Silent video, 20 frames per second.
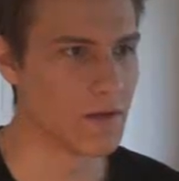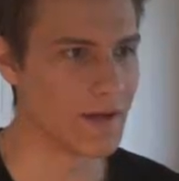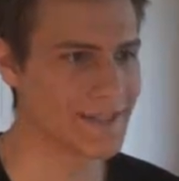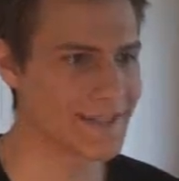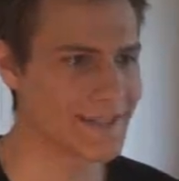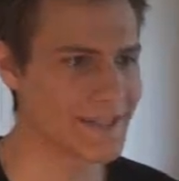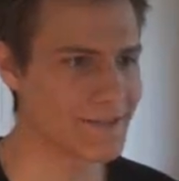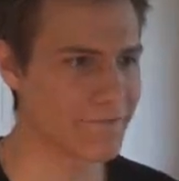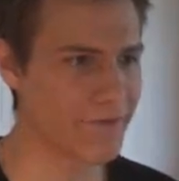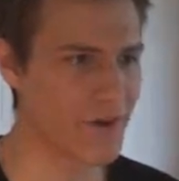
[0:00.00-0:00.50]
Oh,
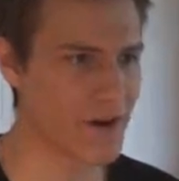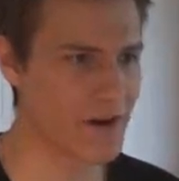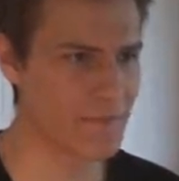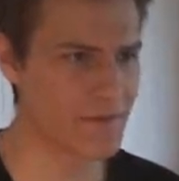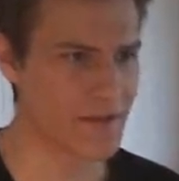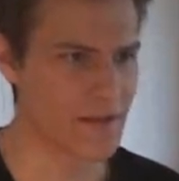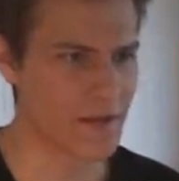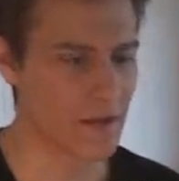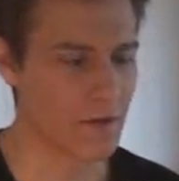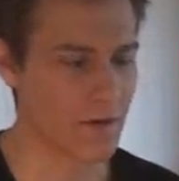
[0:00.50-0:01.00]
that's in front
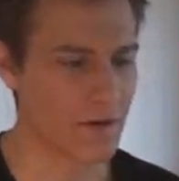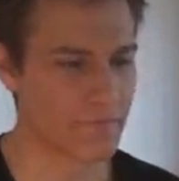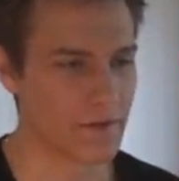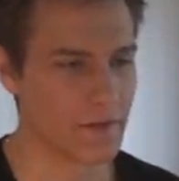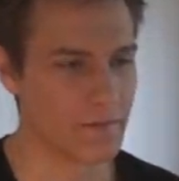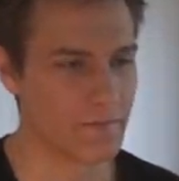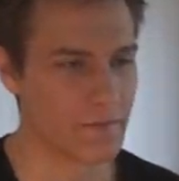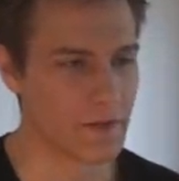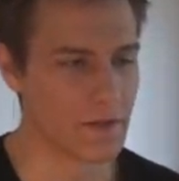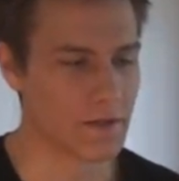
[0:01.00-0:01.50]
of me! Okay,
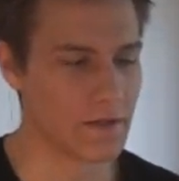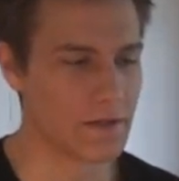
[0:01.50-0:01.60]
fine.